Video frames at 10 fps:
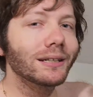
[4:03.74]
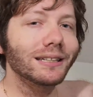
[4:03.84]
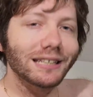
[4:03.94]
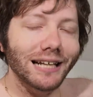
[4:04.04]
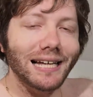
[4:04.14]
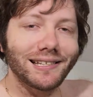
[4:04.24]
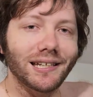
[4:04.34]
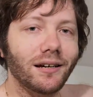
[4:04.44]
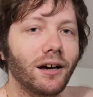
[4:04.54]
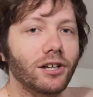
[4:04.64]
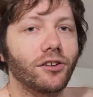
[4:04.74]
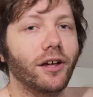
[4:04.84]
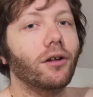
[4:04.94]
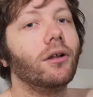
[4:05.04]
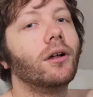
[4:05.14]
classic
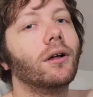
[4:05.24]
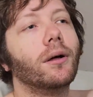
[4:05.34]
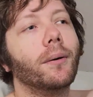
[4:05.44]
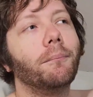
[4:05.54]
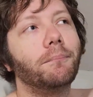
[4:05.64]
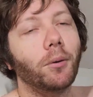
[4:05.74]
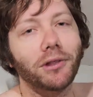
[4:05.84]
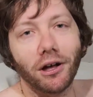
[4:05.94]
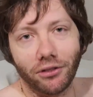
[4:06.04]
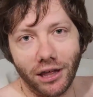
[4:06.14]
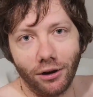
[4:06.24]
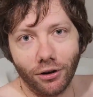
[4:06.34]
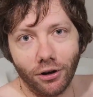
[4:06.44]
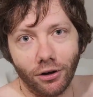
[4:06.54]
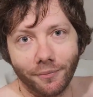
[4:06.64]
cocktail, but without the
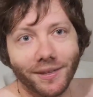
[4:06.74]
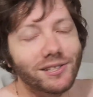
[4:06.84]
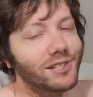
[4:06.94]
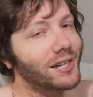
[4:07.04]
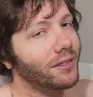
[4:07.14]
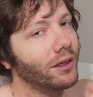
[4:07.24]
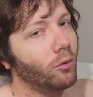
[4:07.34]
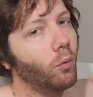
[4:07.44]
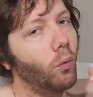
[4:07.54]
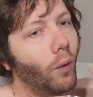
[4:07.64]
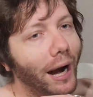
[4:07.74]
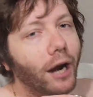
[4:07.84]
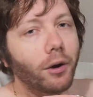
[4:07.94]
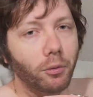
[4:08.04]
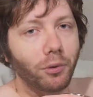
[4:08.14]
alcohol. This is, I think,
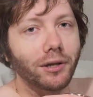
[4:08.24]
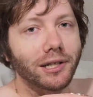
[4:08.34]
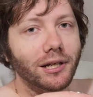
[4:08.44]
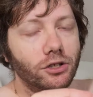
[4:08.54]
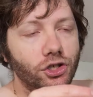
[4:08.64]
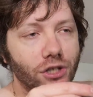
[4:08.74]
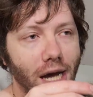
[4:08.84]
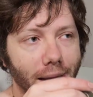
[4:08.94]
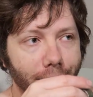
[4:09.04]
where it really does shine.